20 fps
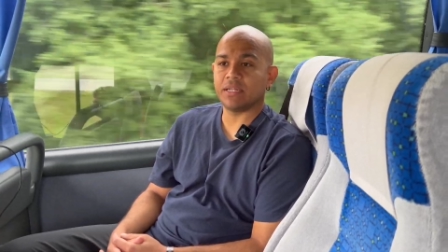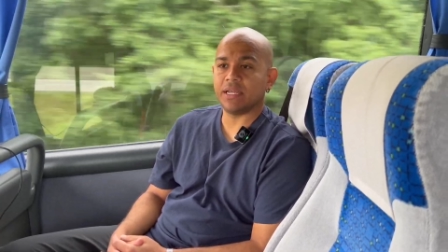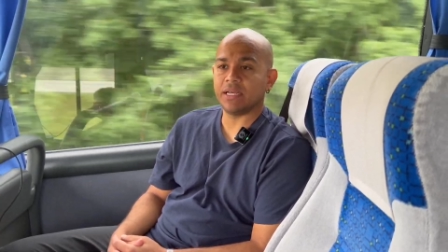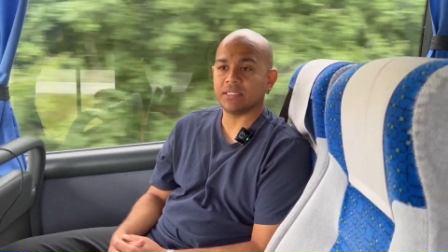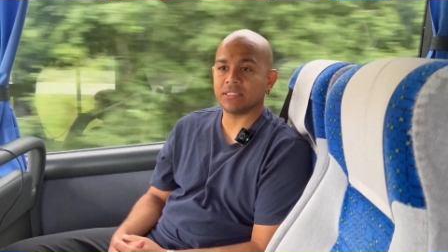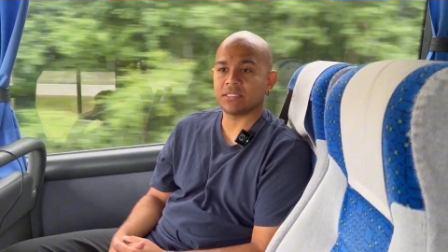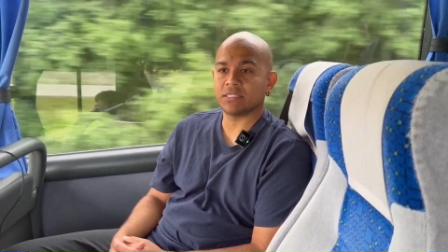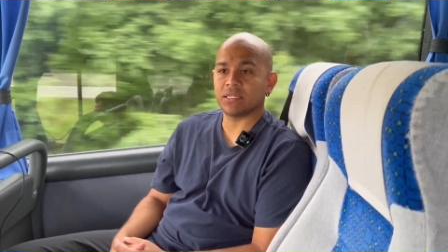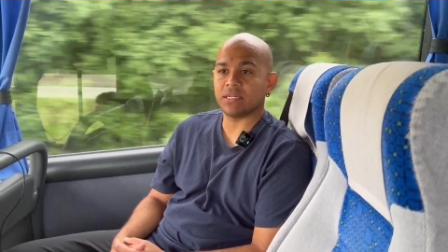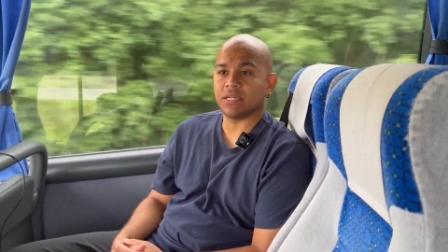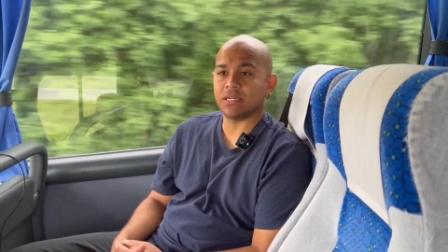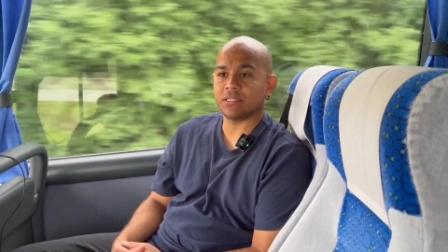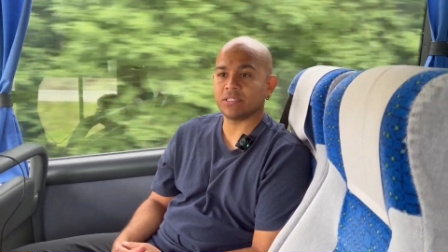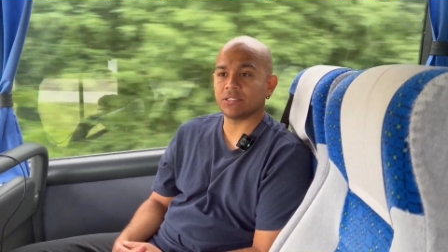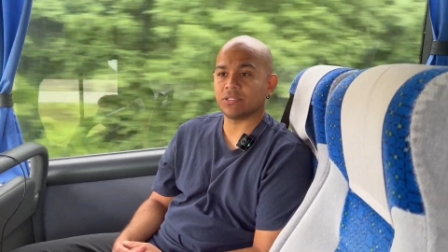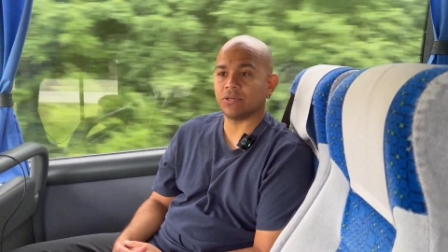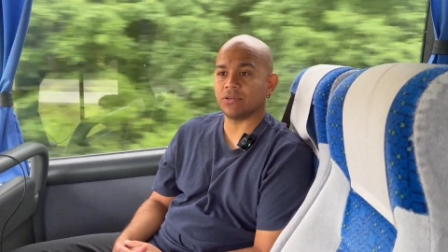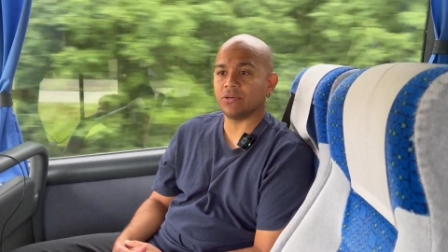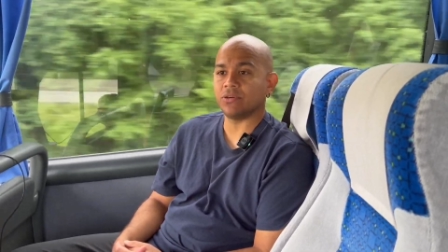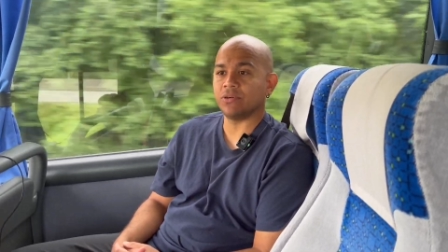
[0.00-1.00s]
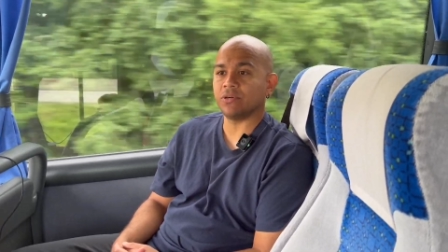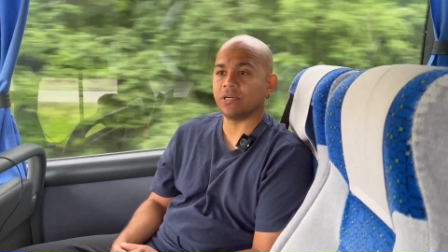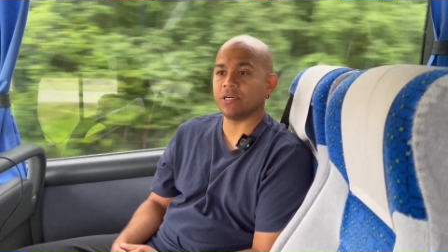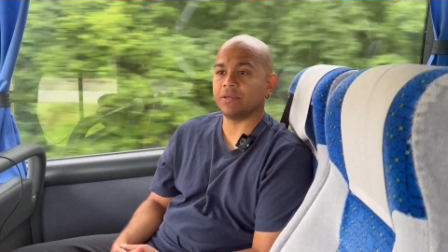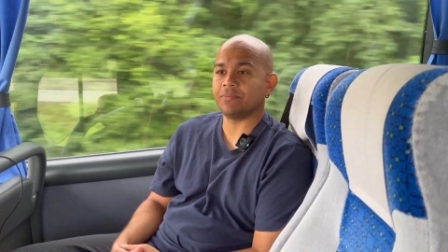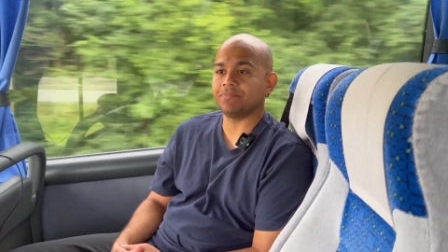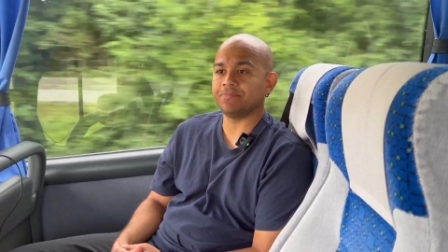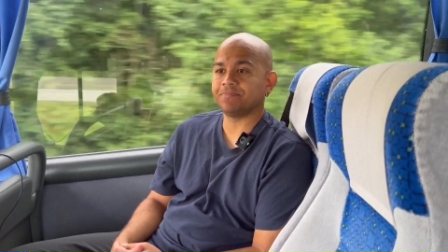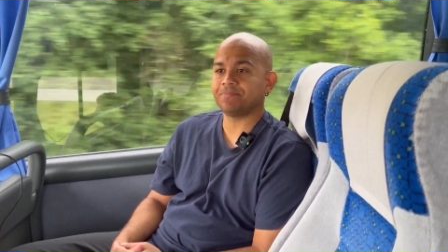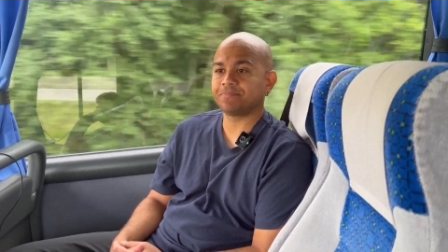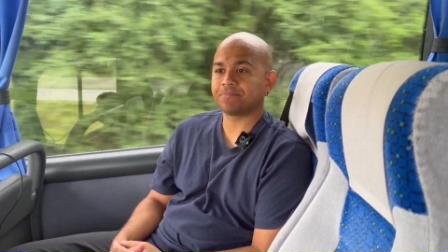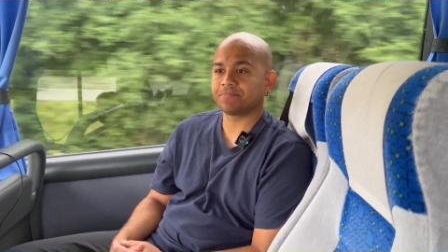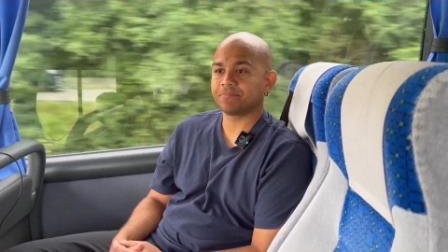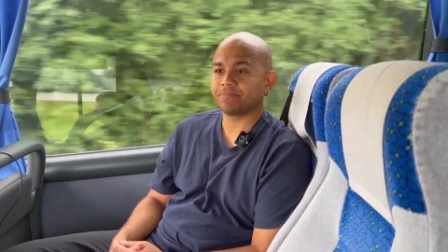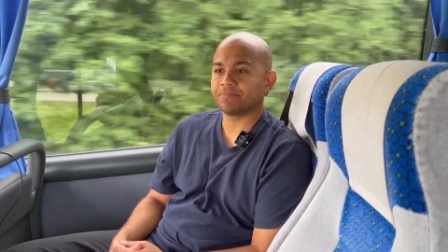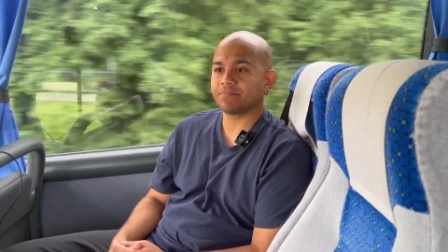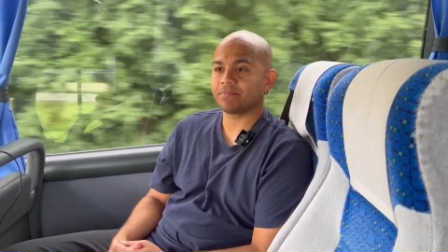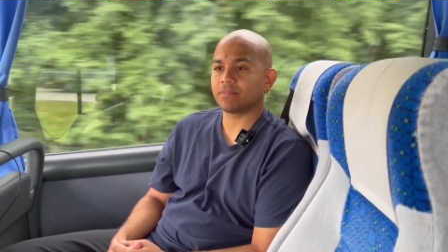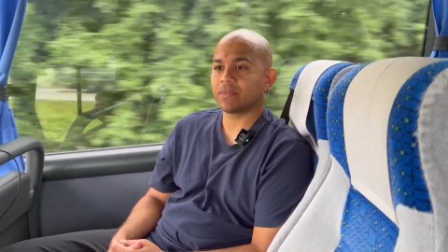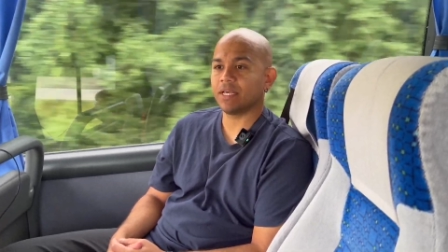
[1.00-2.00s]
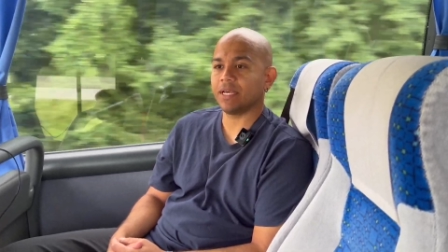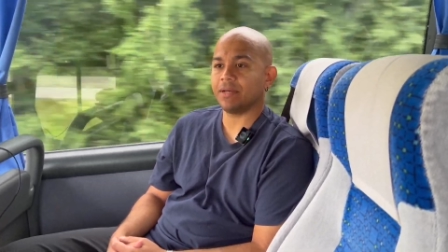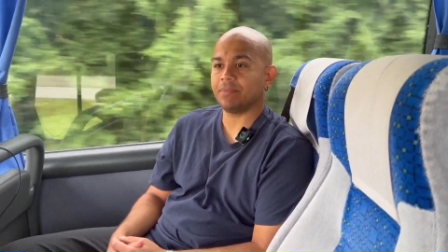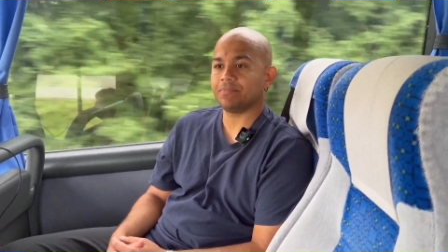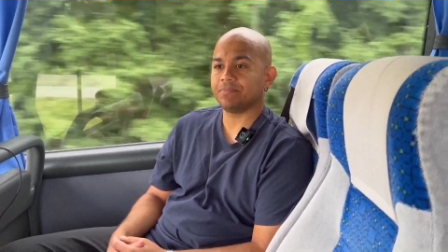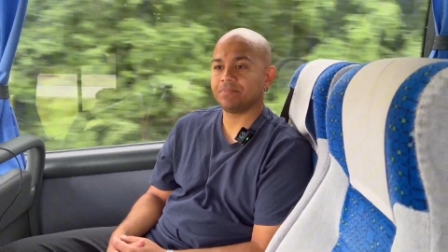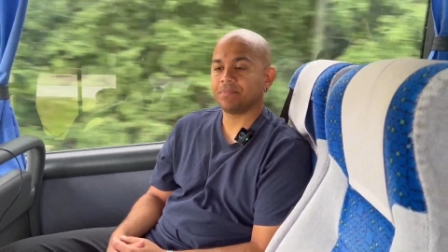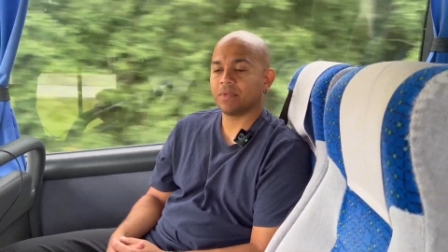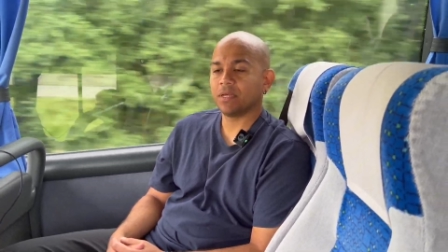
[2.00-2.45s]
yesterday. So um, yeah,